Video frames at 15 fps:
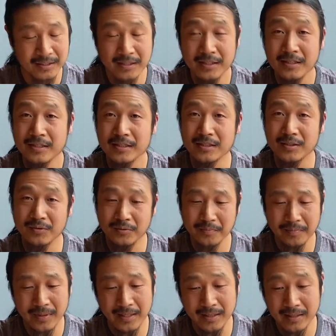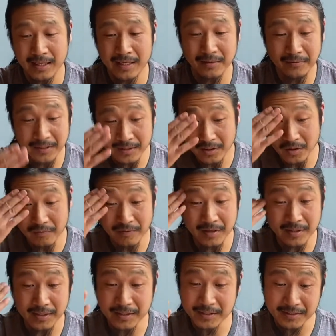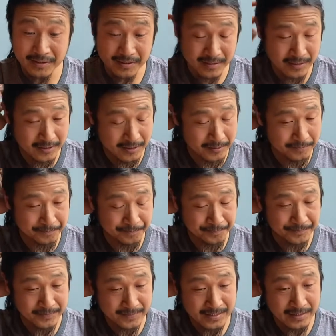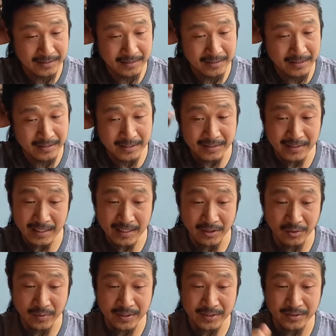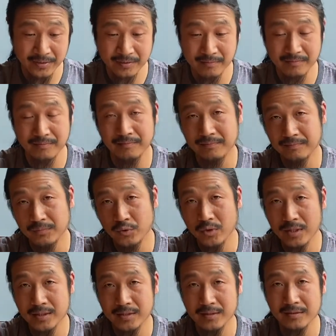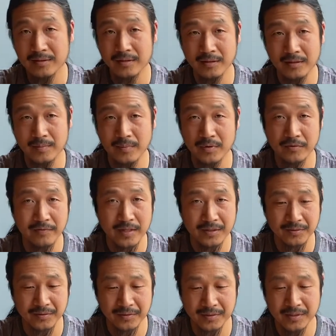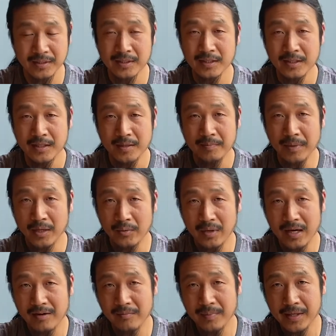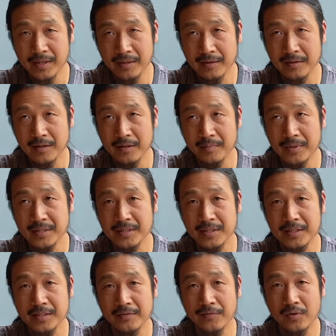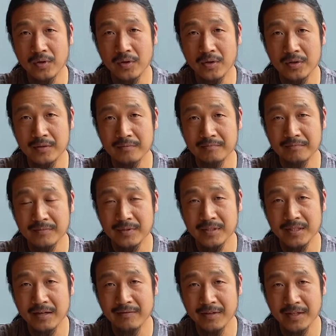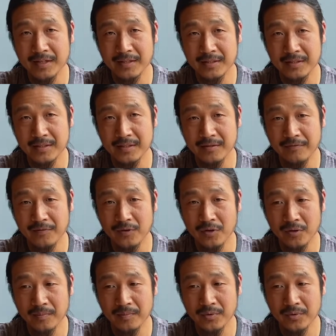So, but anyway, over the years, as I said, I always trust the professionals. But we have been in the business for 7 years, from